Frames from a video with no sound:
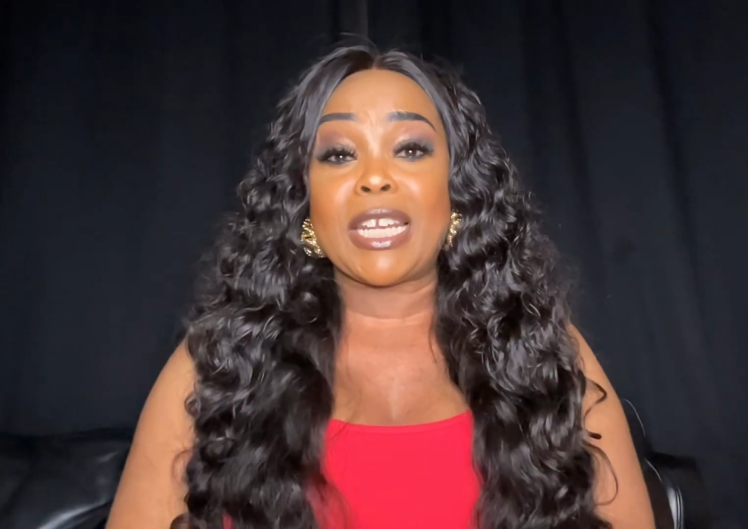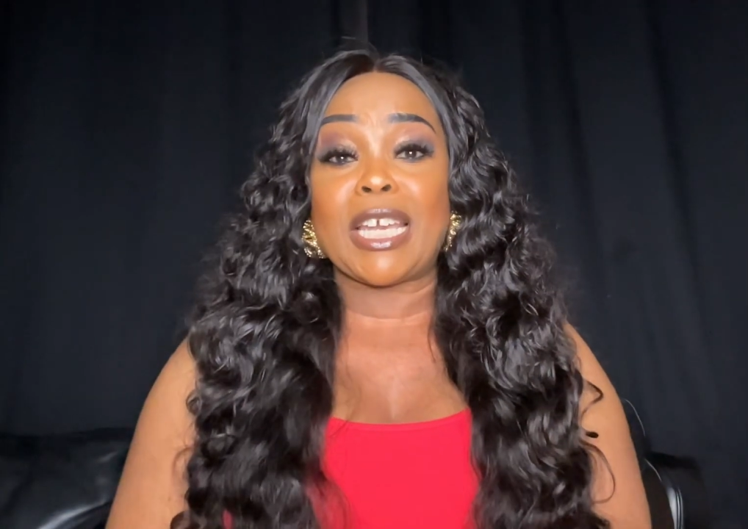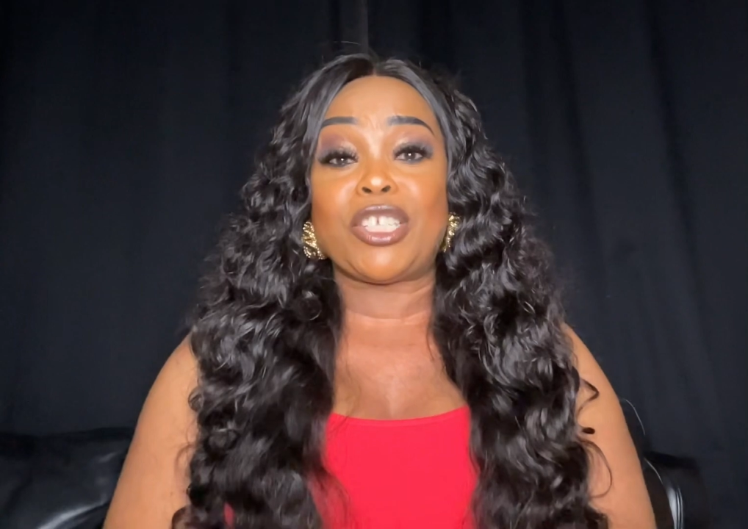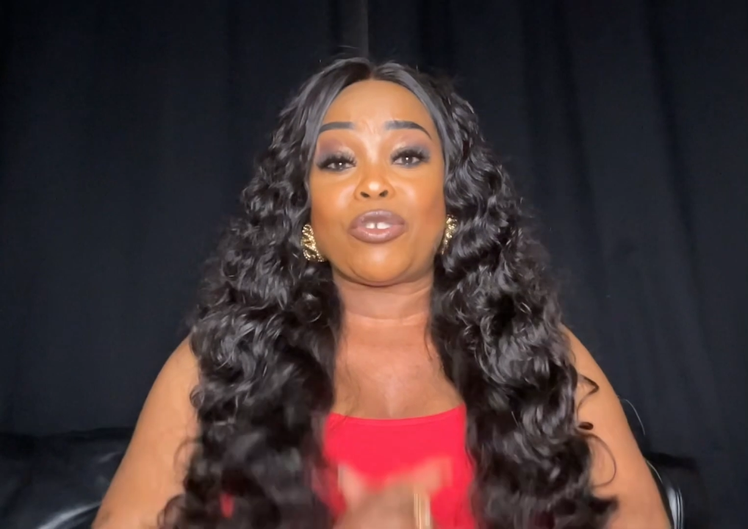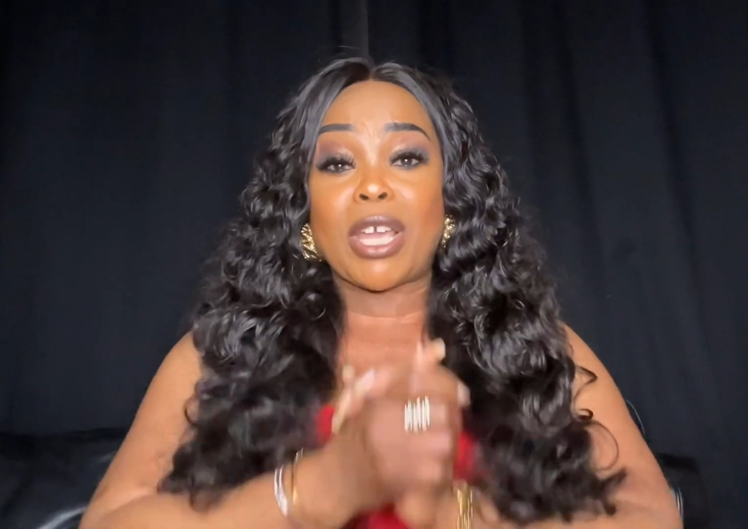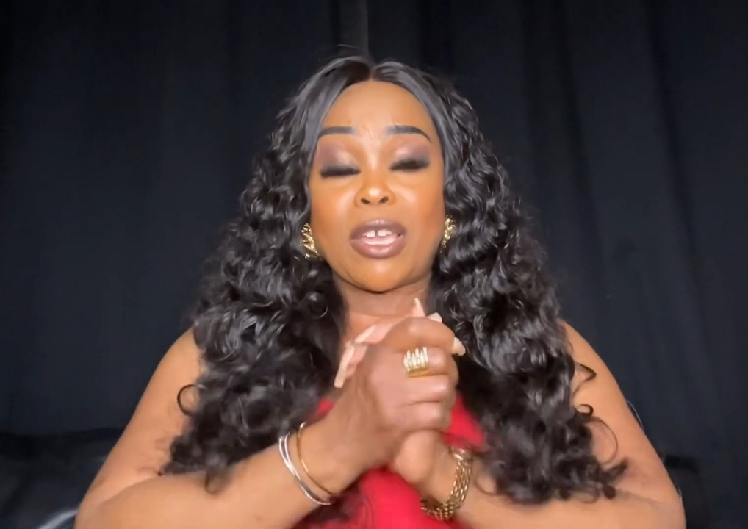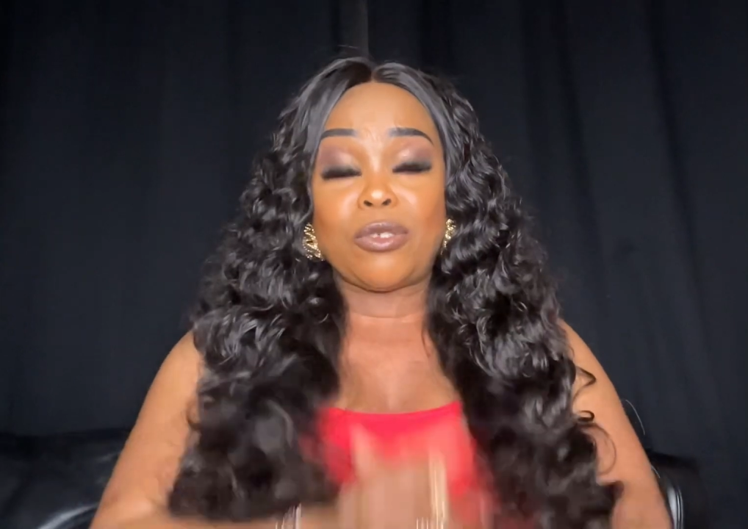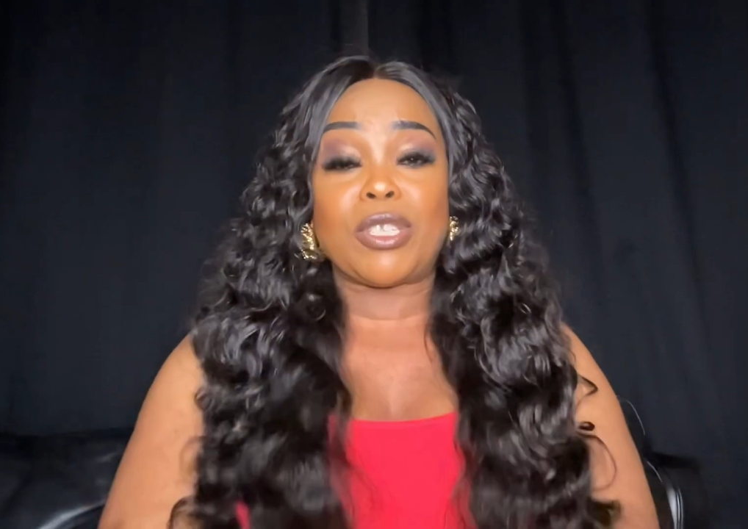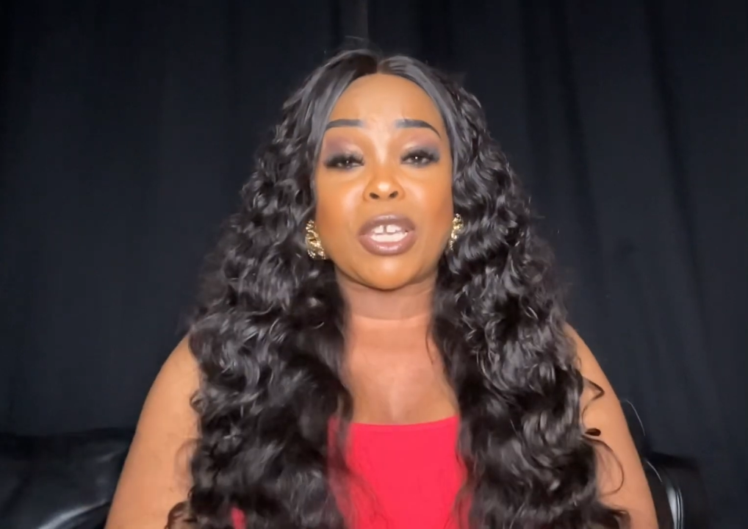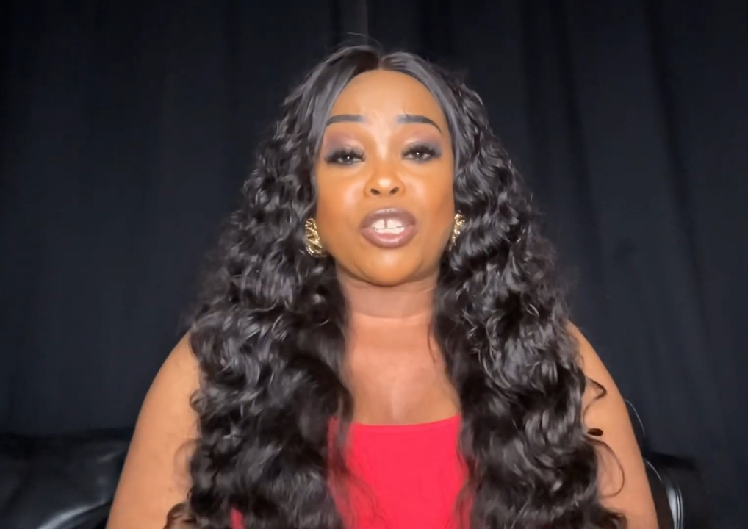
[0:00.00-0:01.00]
Nigeria,
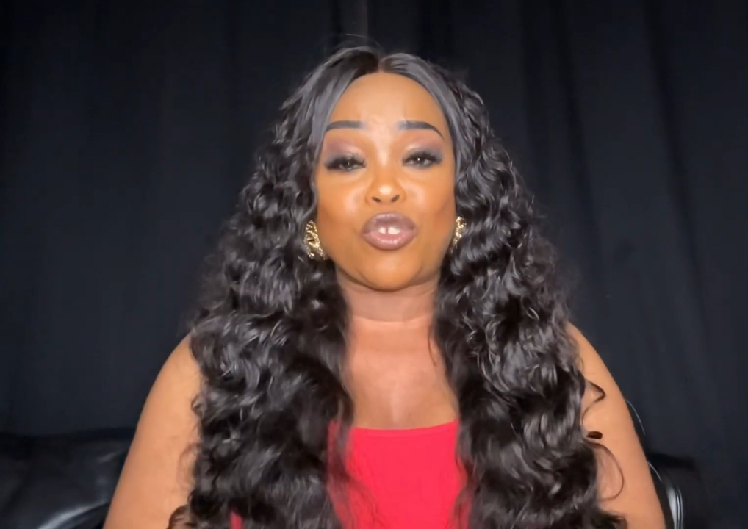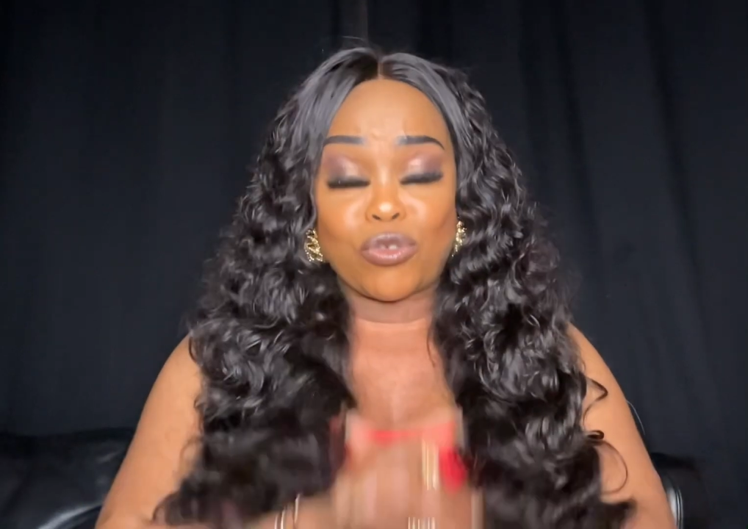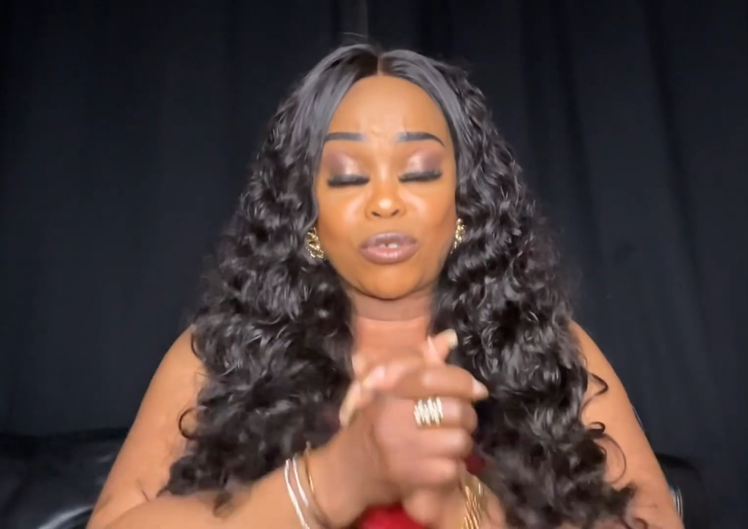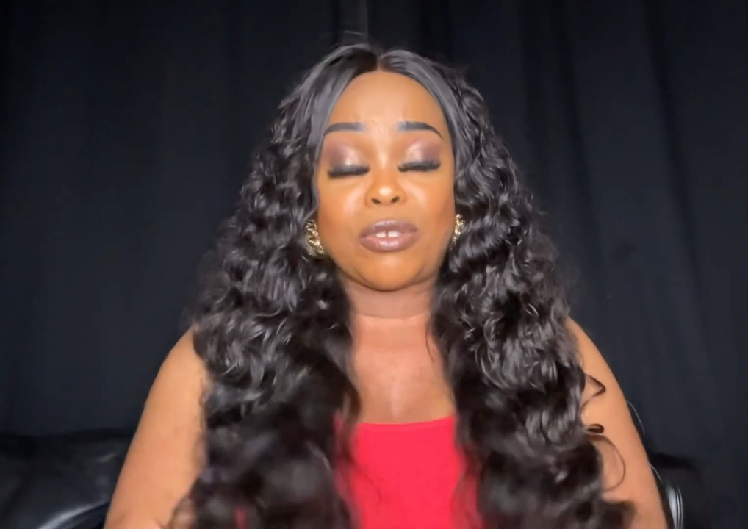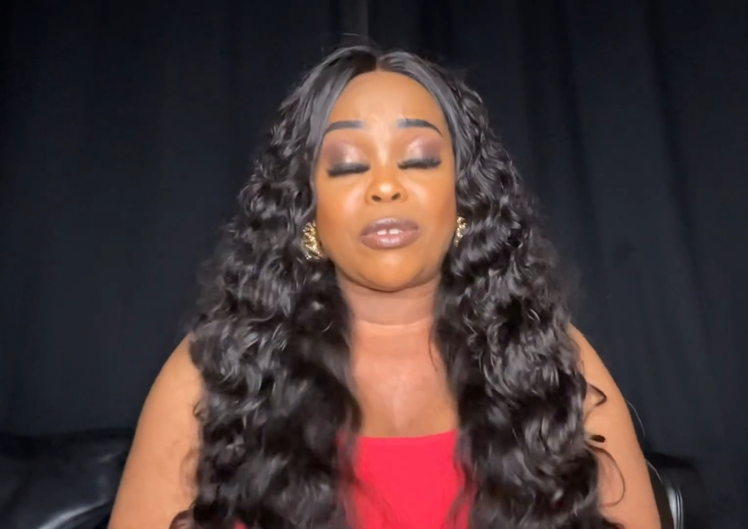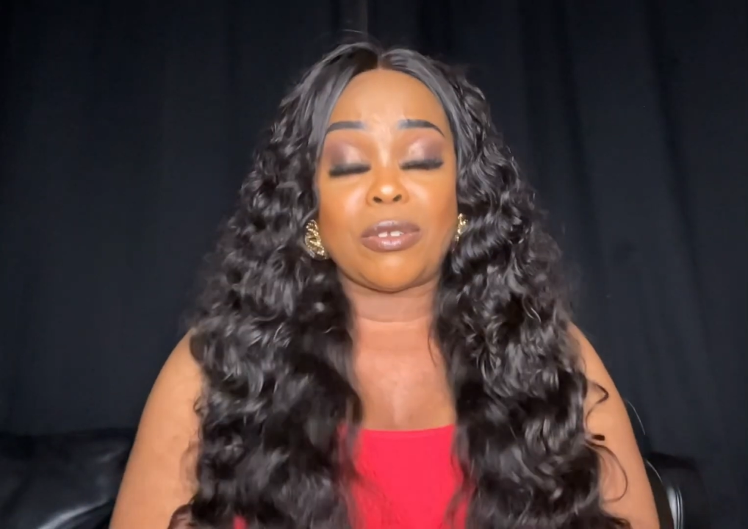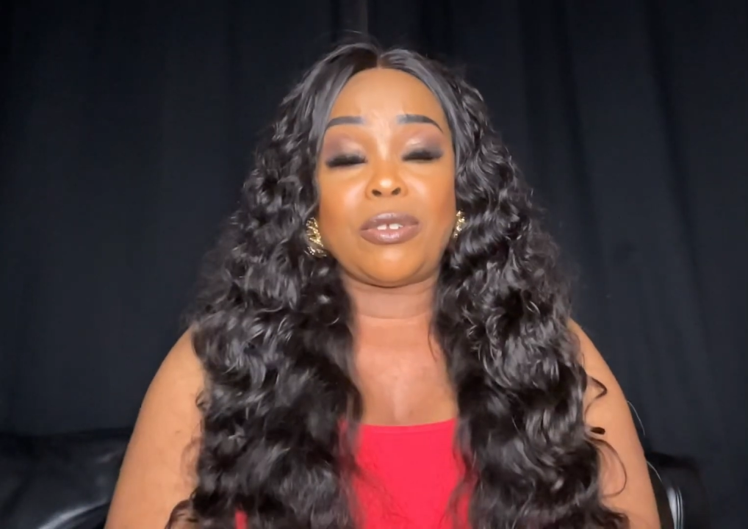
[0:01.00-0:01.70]
you say the truth,